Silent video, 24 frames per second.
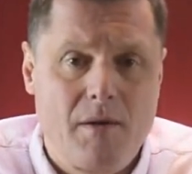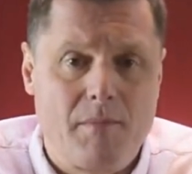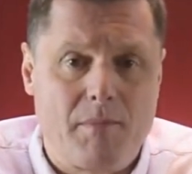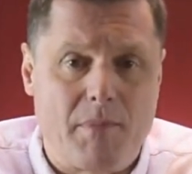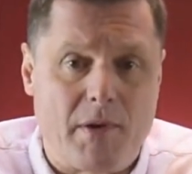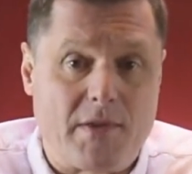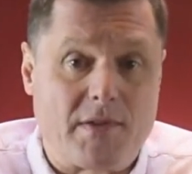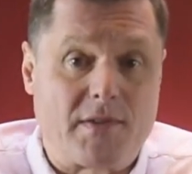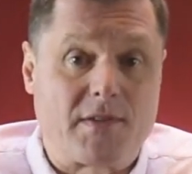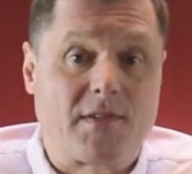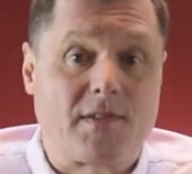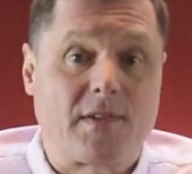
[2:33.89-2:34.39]

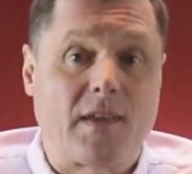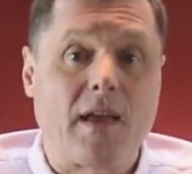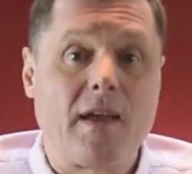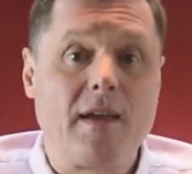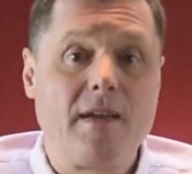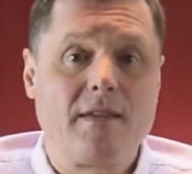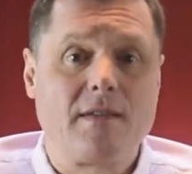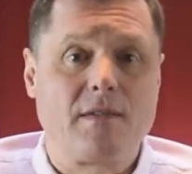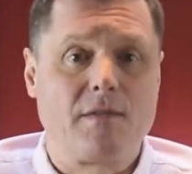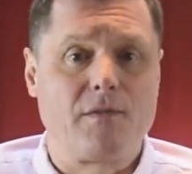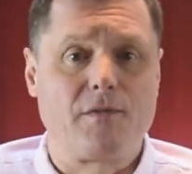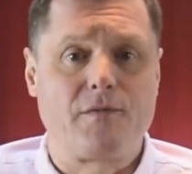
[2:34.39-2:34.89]
But the
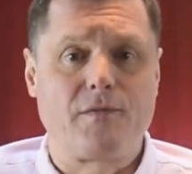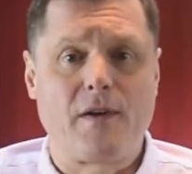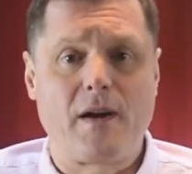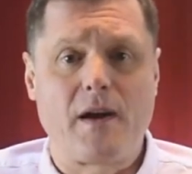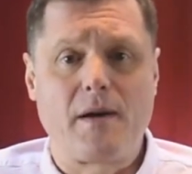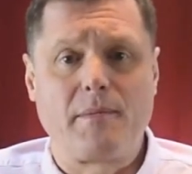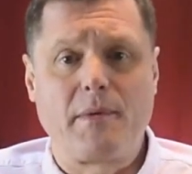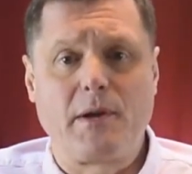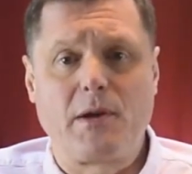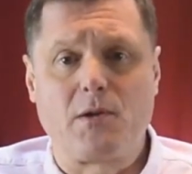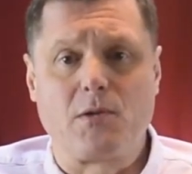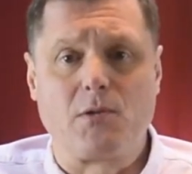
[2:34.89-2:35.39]
state and
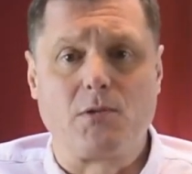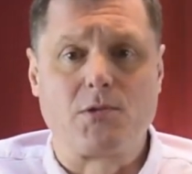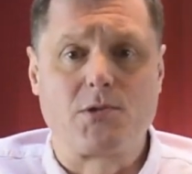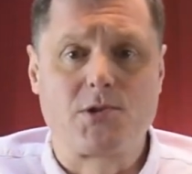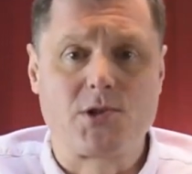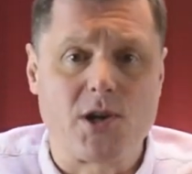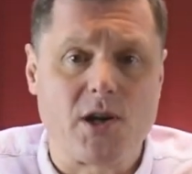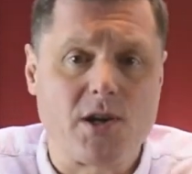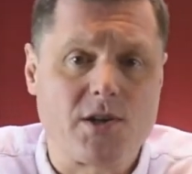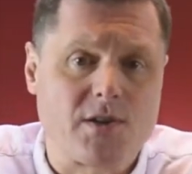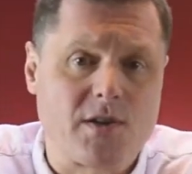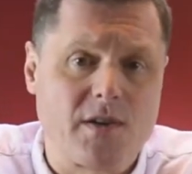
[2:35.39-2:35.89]
family court
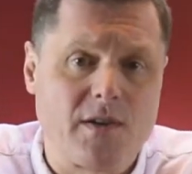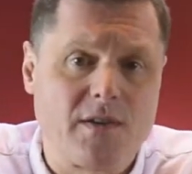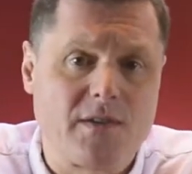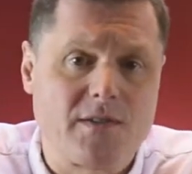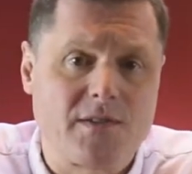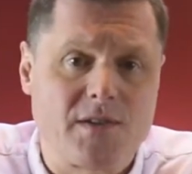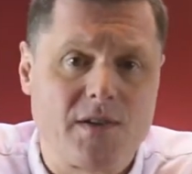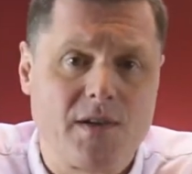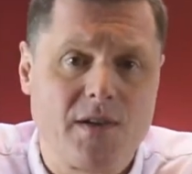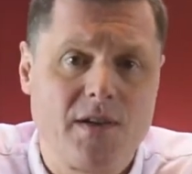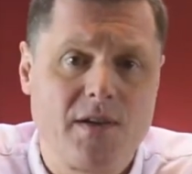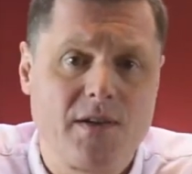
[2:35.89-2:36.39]

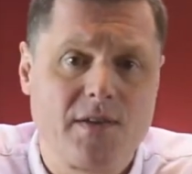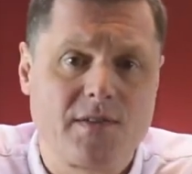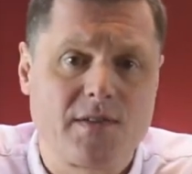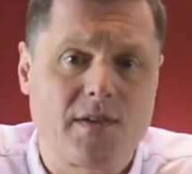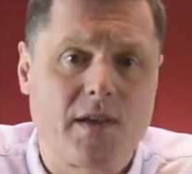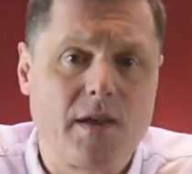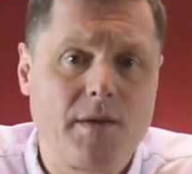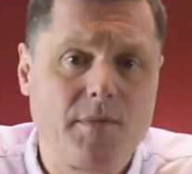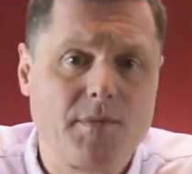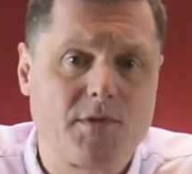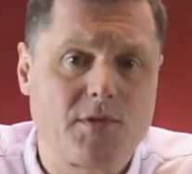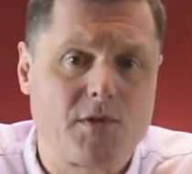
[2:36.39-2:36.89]
judges
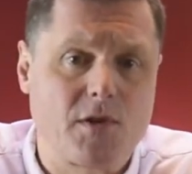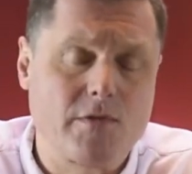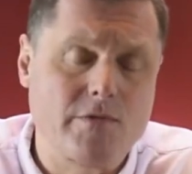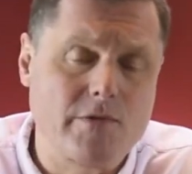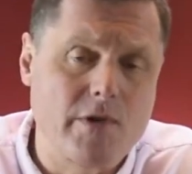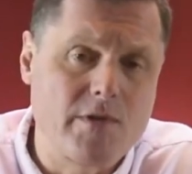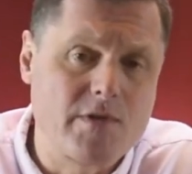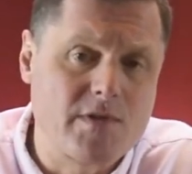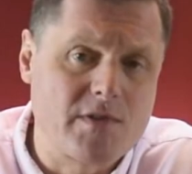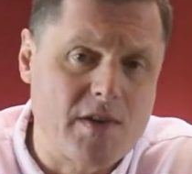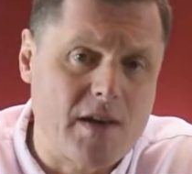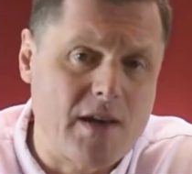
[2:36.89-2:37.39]
seems to
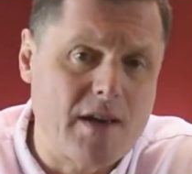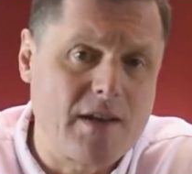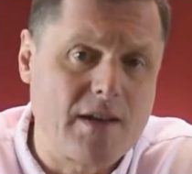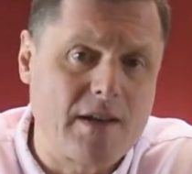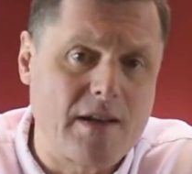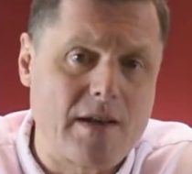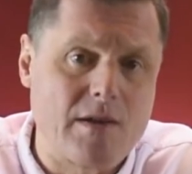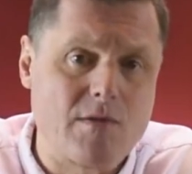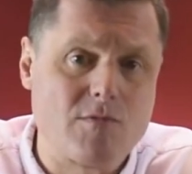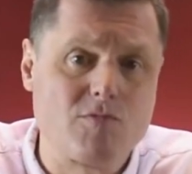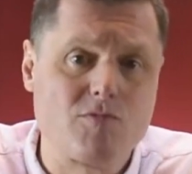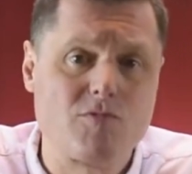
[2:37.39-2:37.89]

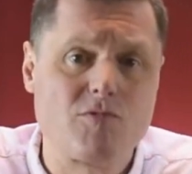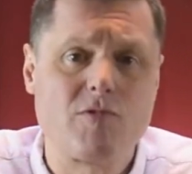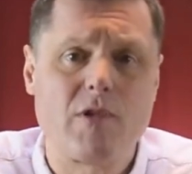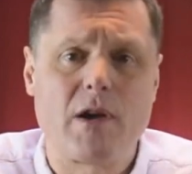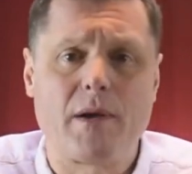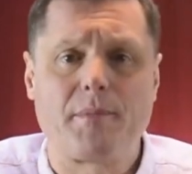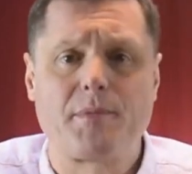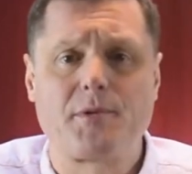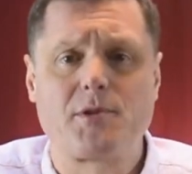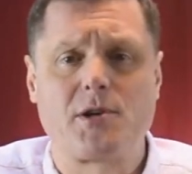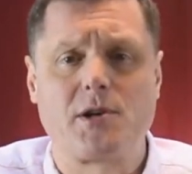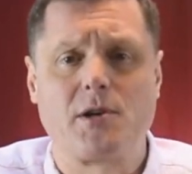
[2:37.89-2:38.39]
routinely
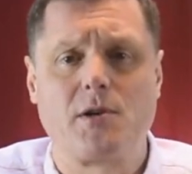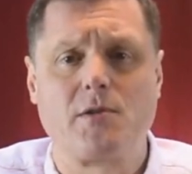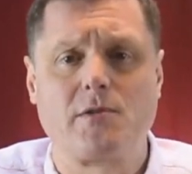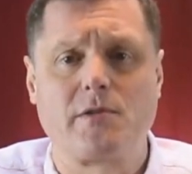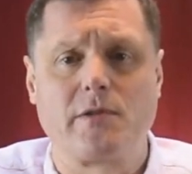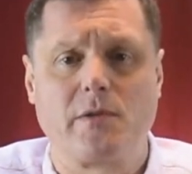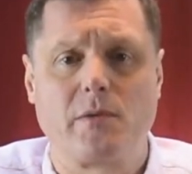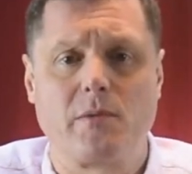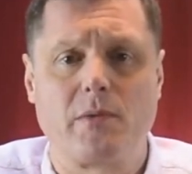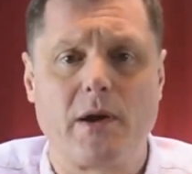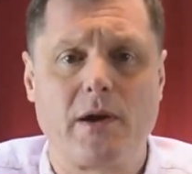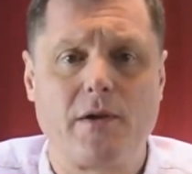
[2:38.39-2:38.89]
rip
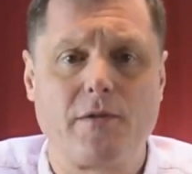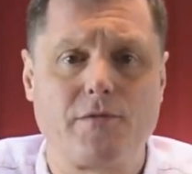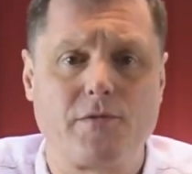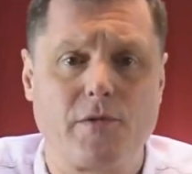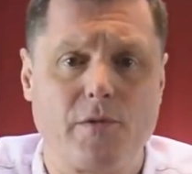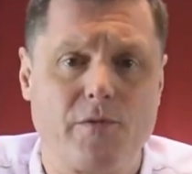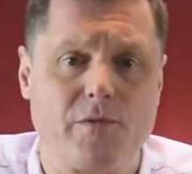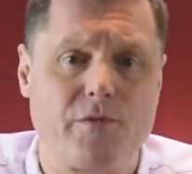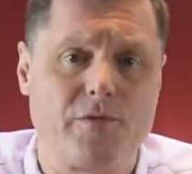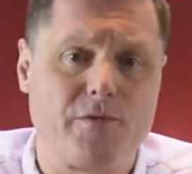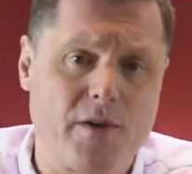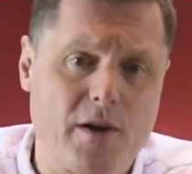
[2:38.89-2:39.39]
children away
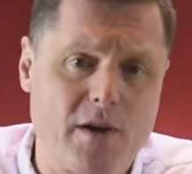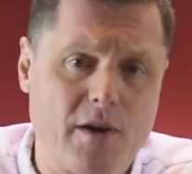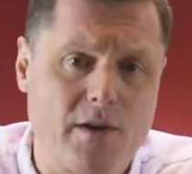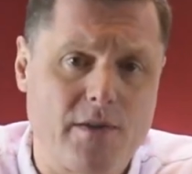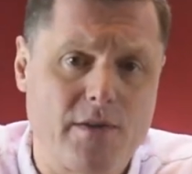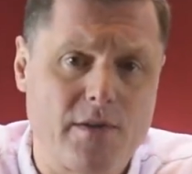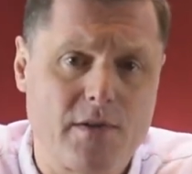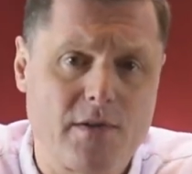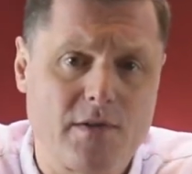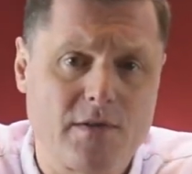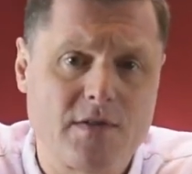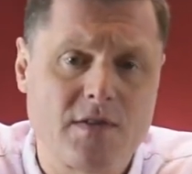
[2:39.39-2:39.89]
from
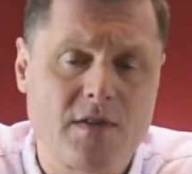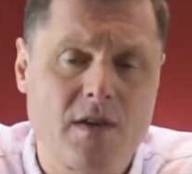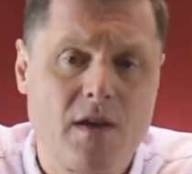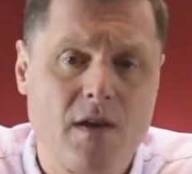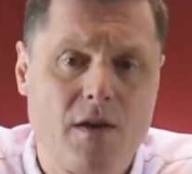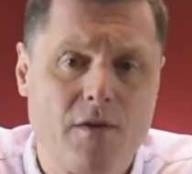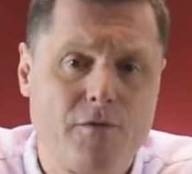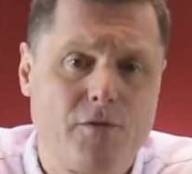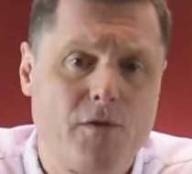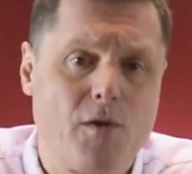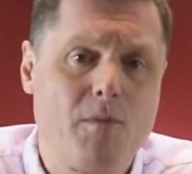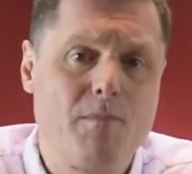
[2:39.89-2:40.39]
fathers
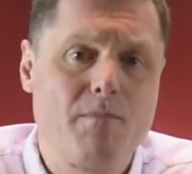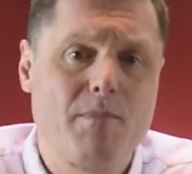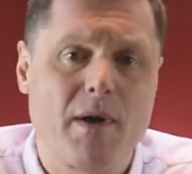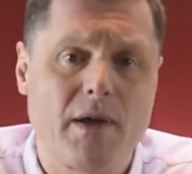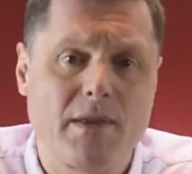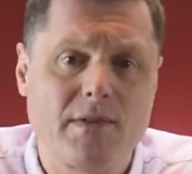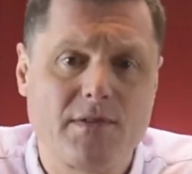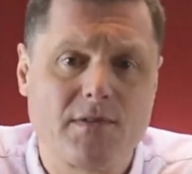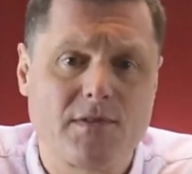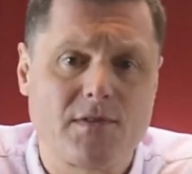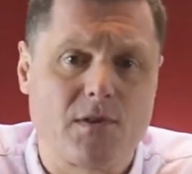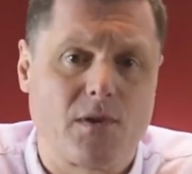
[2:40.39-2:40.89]
for
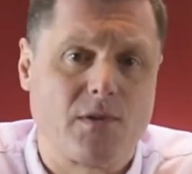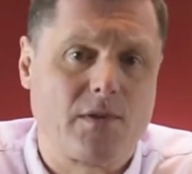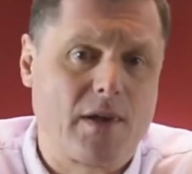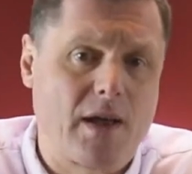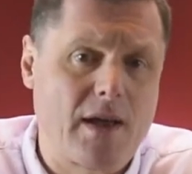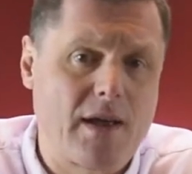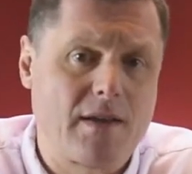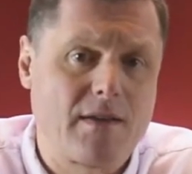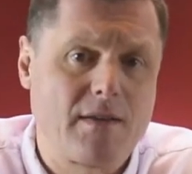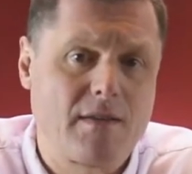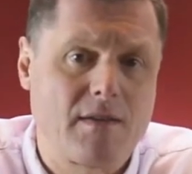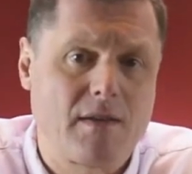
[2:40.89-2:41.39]
months on
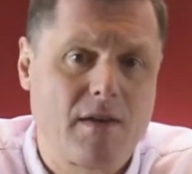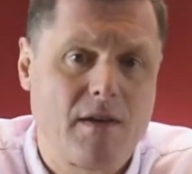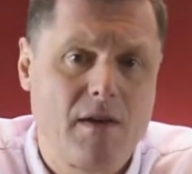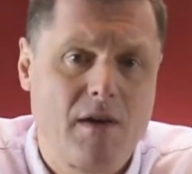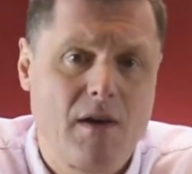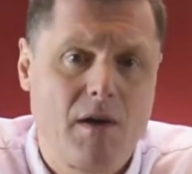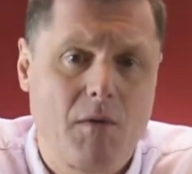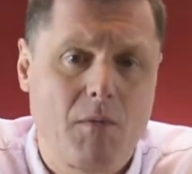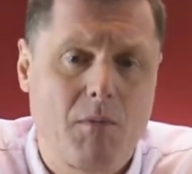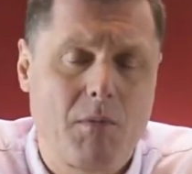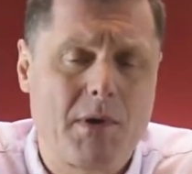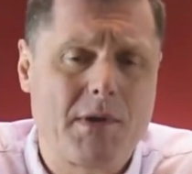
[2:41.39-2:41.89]
end
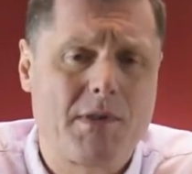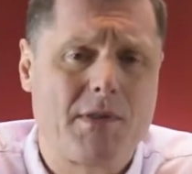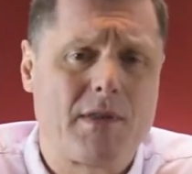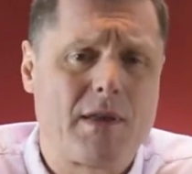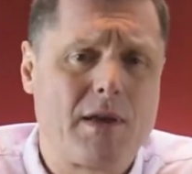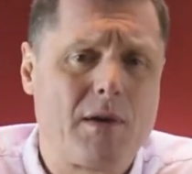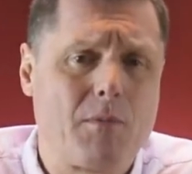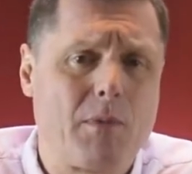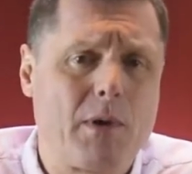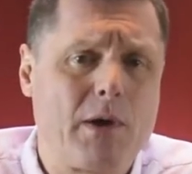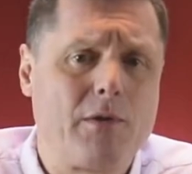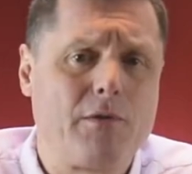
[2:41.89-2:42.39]
with
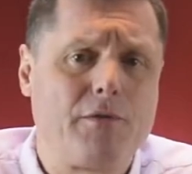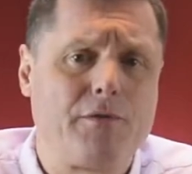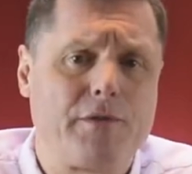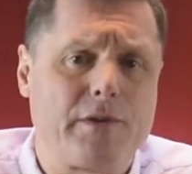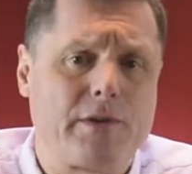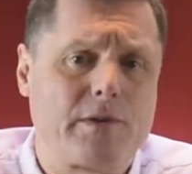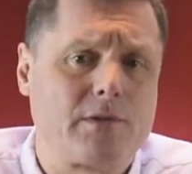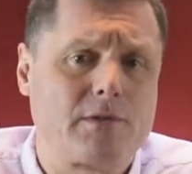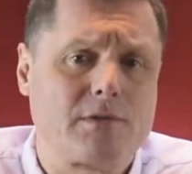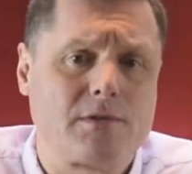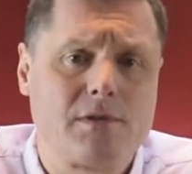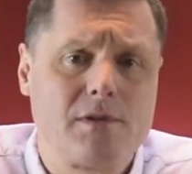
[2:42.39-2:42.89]
the
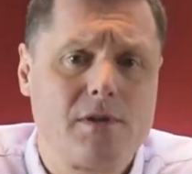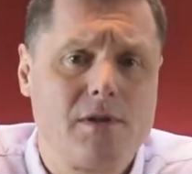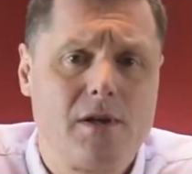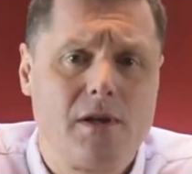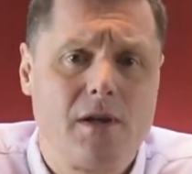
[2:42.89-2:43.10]
willful